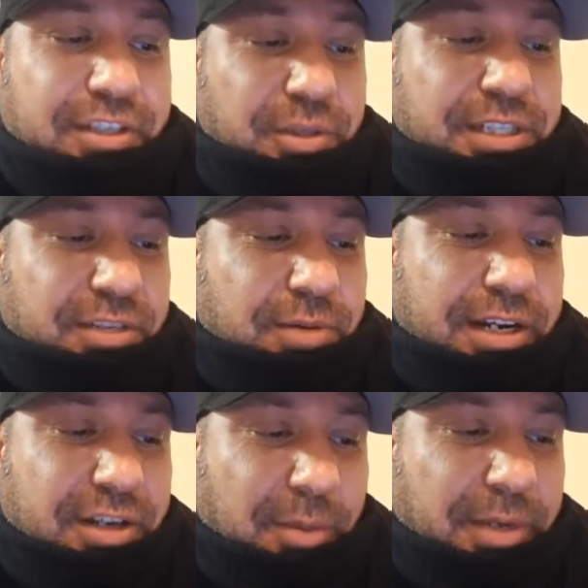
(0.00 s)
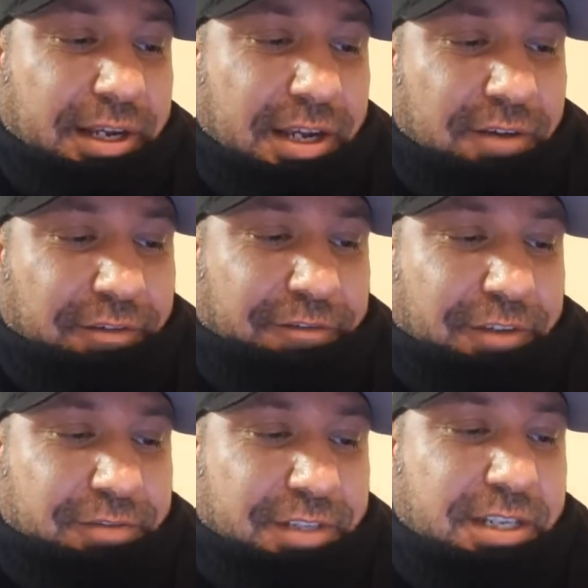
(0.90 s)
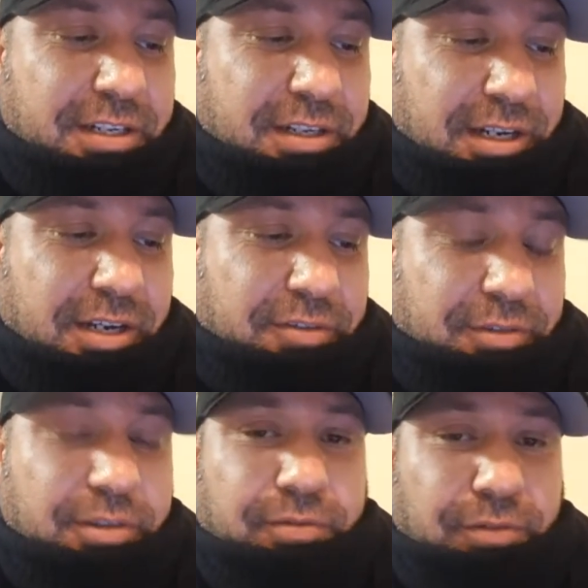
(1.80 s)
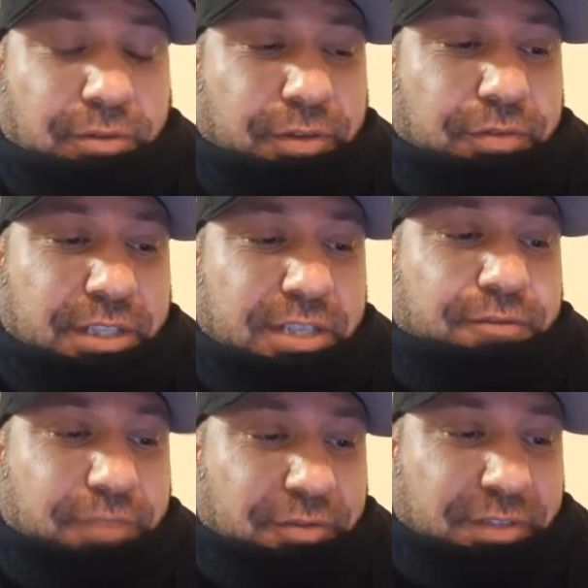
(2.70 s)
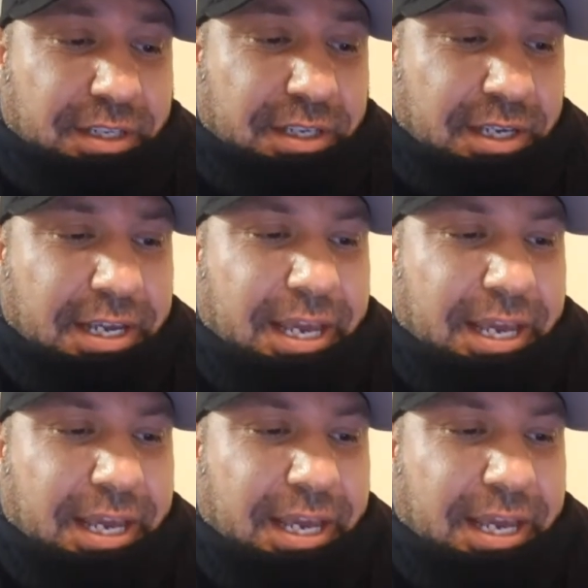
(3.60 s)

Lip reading: So he did write an almanac for 1550,